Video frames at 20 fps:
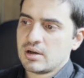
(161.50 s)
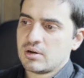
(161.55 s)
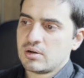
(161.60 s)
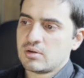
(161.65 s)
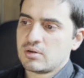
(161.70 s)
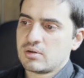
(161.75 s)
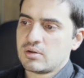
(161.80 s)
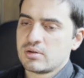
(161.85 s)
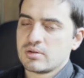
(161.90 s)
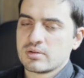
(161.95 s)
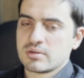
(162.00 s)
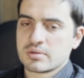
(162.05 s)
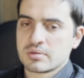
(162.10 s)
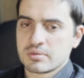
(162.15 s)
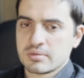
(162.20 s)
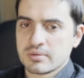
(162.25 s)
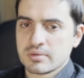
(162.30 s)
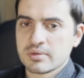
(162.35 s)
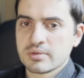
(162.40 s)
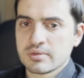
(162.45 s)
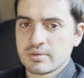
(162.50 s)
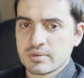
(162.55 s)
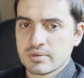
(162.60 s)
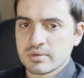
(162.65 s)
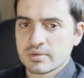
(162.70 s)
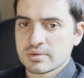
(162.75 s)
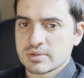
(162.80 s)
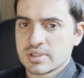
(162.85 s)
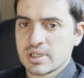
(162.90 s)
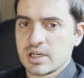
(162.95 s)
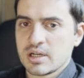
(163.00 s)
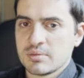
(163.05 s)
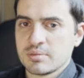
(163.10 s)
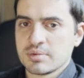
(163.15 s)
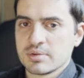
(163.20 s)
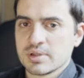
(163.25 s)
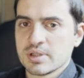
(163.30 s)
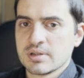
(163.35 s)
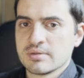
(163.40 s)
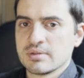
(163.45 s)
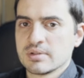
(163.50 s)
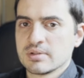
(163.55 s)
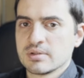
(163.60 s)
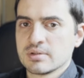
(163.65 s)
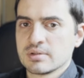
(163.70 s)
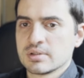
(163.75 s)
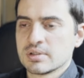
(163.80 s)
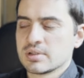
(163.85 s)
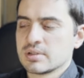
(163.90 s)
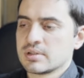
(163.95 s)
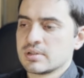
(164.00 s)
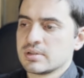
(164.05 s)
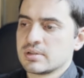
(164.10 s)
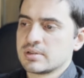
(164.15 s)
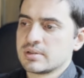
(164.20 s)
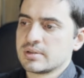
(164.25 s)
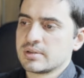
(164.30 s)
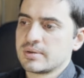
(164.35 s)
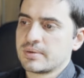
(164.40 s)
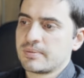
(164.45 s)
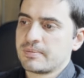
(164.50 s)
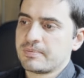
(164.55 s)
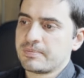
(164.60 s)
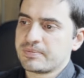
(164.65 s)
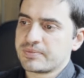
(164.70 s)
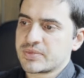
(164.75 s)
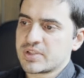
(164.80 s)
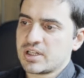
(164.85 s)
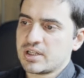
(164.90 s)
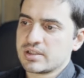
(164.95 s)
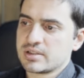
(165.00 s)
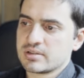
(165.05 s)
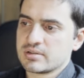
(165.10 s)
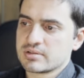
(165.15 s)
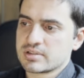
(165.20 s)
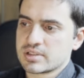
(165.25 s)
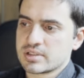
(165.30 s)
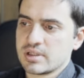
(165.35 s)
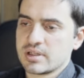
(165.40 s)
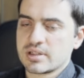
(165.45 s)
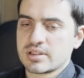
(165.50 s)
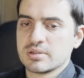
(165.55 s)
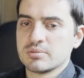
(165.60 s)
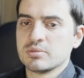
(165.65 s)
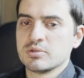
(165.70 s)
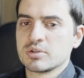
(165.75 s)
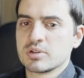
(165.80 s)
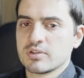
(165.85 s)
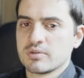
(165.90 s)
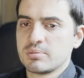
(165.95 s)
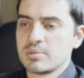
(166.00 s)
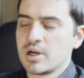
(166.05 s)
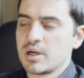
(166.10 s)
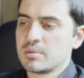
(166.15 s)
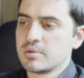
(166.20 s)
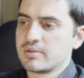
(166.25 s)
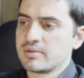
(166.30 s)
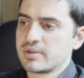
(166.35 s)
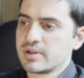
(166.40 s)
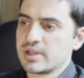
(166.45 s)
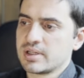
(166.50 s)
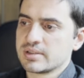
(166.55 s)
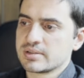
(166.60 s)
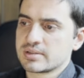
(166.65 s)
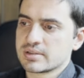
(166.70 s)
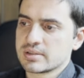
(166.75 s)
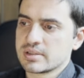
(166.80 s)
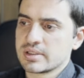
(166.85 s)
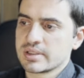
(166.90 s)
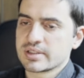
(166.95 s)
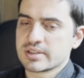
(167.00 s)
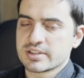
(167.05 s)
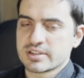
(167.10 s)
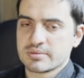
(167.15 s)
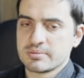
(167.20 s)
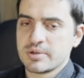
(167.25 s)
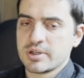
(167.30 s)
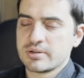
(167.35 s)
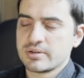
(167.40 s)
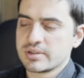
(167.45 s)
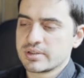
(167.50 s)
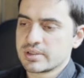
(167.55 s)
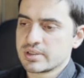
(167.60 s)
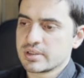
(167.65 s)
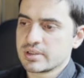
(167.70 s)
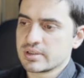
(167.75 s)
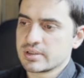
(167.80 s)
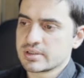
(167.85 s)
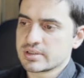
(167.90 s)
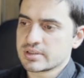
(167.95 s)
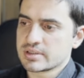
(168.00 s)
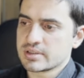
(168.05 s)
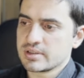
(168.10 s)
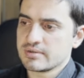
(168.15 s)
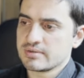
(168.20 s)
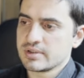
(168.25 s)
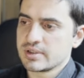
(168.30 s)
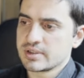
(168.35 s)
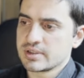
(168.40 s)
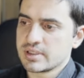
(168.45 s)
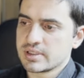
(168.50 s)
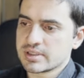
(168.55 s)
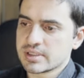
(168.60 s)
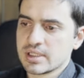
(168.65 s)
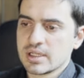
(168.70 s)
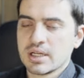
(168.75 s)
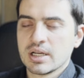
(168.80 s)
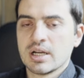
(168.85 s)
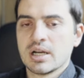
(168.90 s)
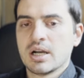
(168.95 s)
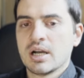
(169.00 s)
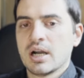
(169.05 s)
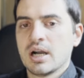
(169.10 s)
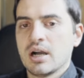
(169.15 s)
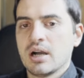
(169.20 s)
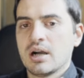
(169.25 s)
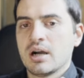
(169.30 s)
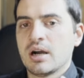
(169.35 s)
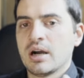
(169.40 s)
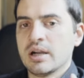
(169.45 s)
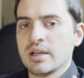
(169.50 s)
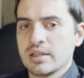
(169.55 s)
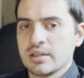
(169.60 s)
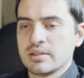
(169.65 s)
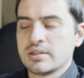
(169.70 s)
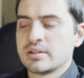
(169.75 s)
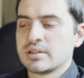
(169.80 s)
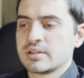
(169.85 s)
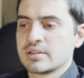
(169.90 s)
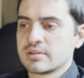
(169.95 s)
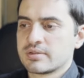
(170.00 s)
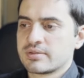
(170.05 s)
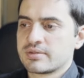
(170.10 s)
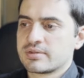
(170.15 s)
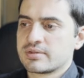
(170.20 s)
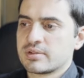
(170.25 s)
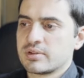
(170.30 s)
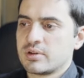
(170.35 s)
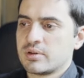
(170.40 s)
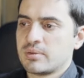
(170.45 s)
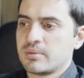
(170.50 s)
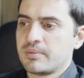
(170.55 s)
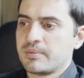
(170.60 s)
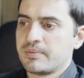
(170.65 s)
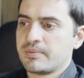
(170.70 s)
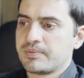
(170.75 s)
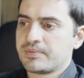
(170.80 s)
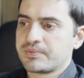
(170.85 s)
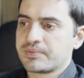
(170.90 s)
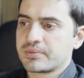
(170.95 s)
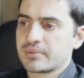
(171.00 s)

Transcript: on top level titles like the Book of Boba Fett and Samaritan and stuff like that, I learned from